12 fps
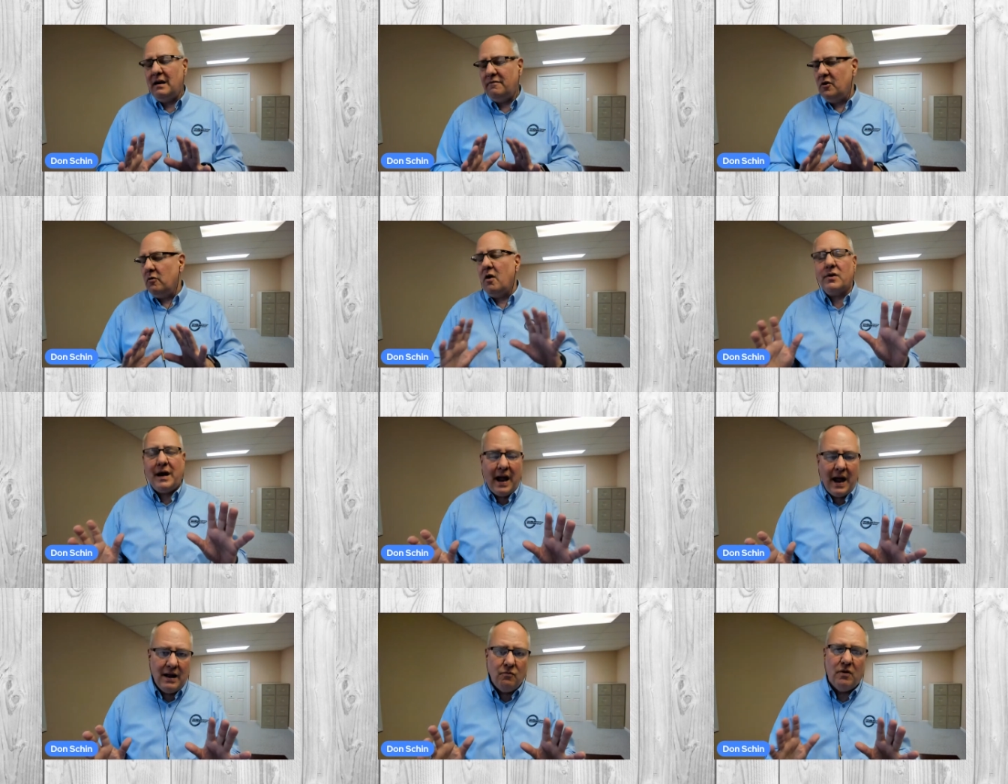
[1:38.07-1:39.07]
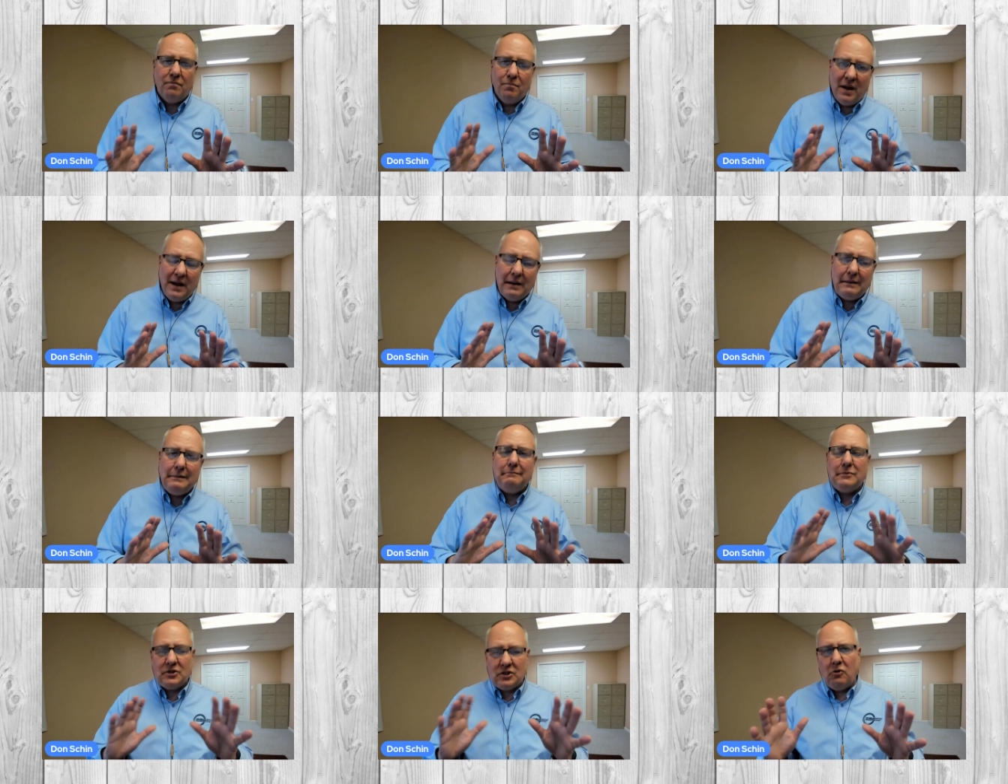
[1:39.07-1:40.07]
if you're okay with being
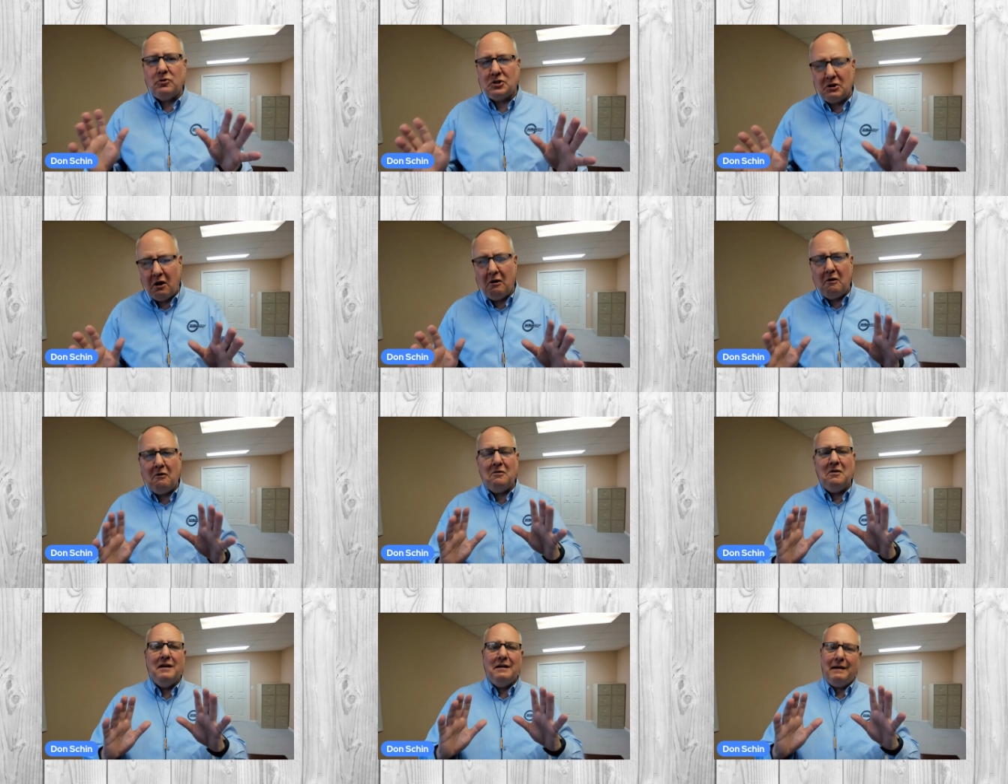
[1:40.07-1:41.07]
so-so,